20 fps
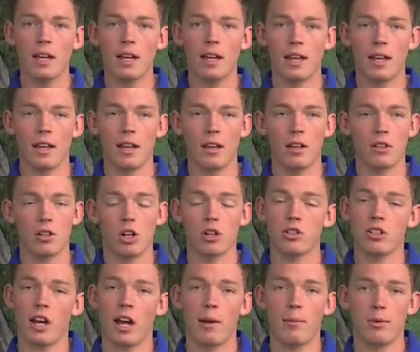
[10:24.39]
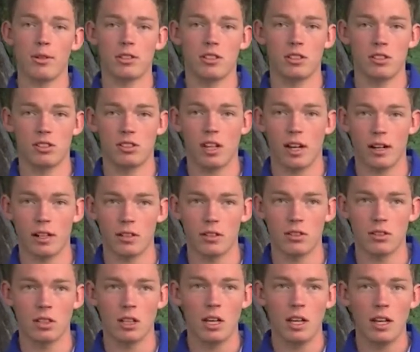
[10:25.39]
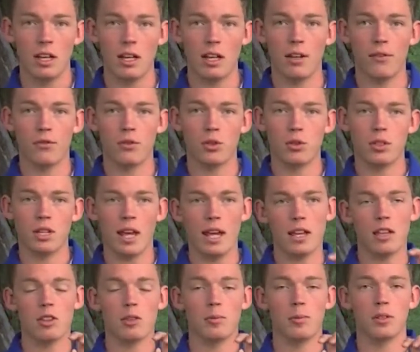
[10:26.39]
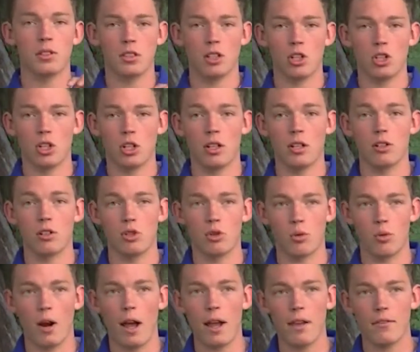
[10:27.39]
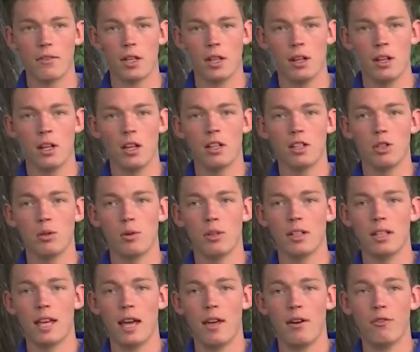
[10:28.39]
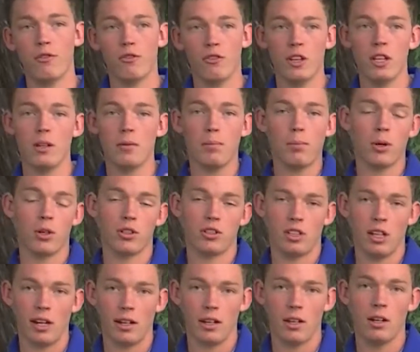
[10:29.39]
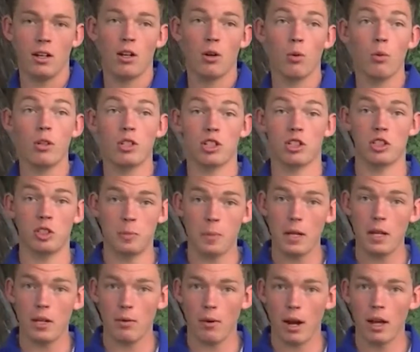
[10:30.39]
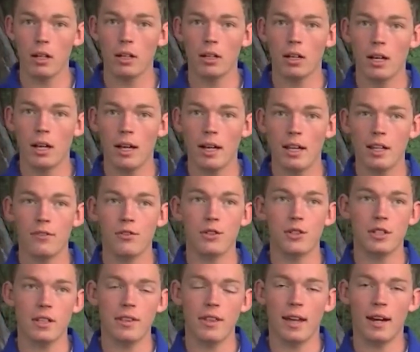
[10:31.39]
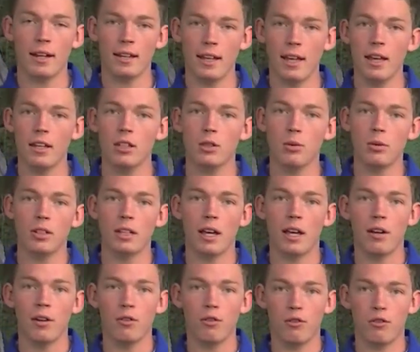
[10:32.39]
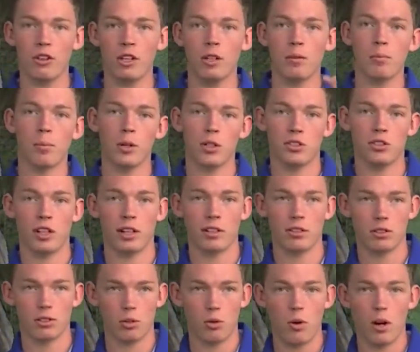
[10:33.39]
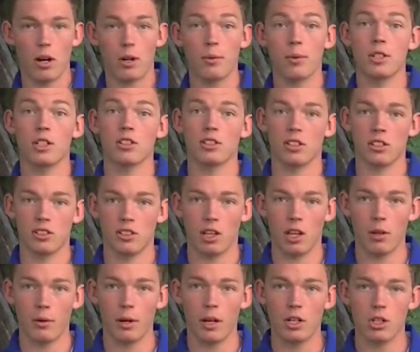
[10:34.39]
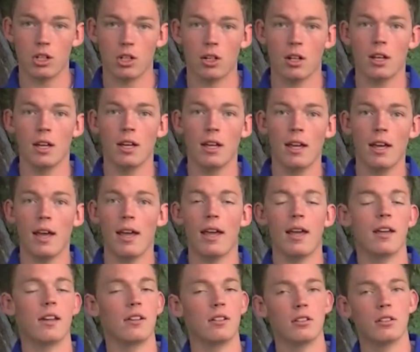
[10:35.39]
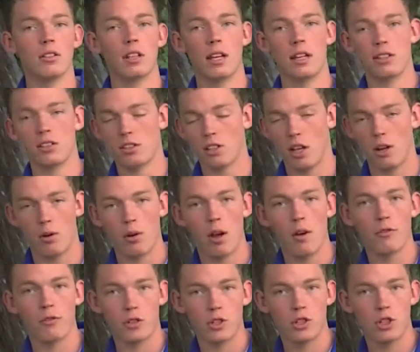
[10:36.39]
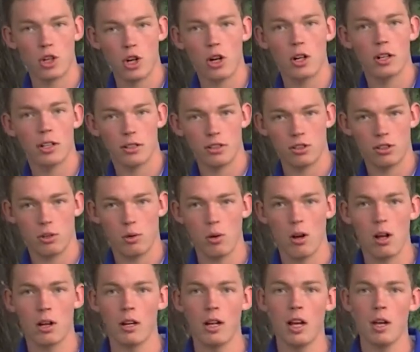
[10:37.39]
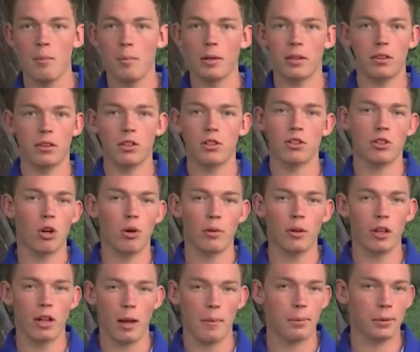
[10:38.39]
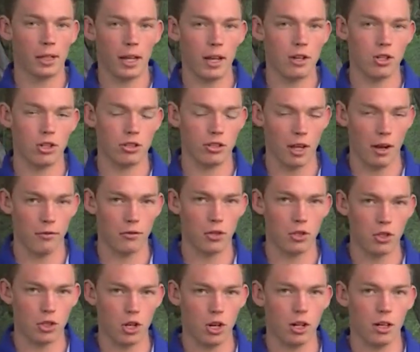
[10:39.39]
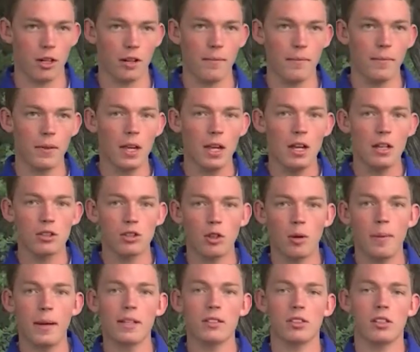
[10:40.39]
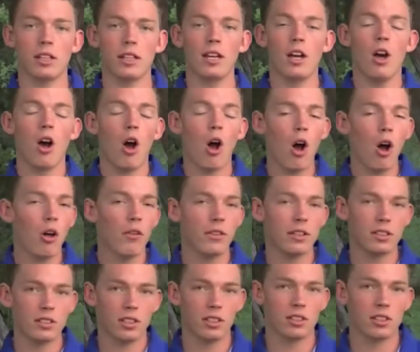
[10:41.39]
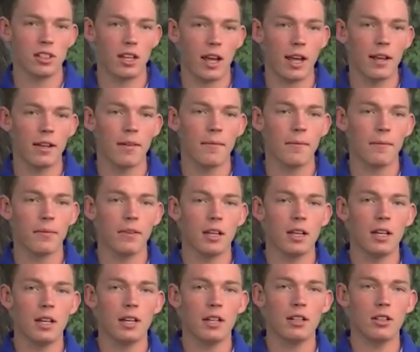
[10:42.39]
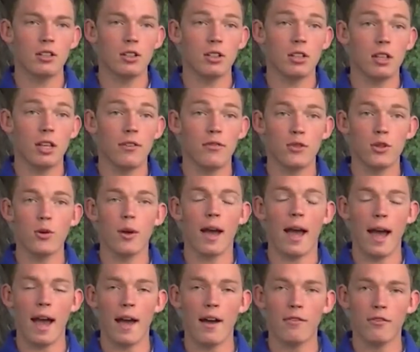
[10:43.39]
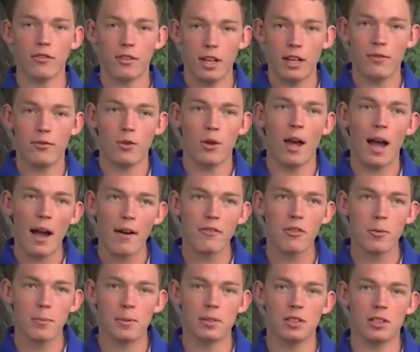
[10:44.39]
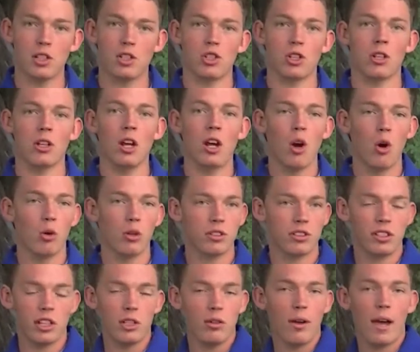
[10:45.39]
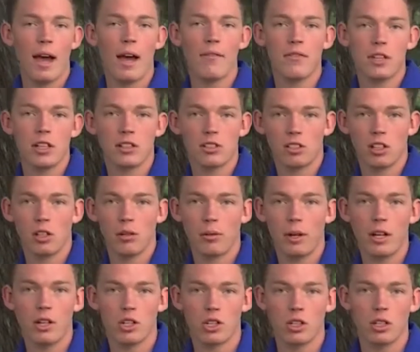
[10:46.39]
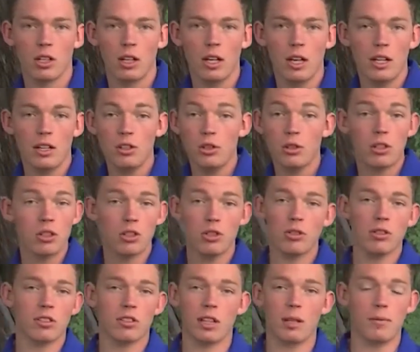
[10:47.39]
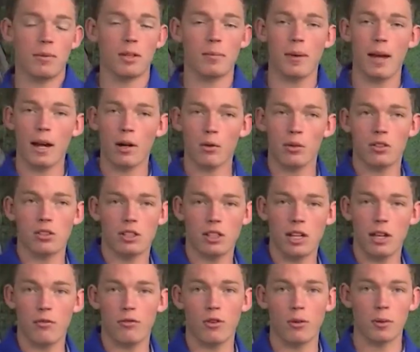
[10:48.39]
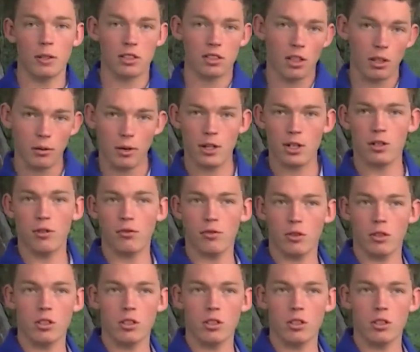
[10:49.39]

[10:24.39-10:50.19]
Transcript: and our time was in seconds. If you take the position and derive it, you would get feet per second, which is speed, right? If you did that again, you would get feet per second squared, which is acceleration, and etc. for jerk and so on. But there's no real applications after jerk. So basically, all this to say, if you have the position, or say you have the acceleration, you can do the same thing backwards to get from acceleration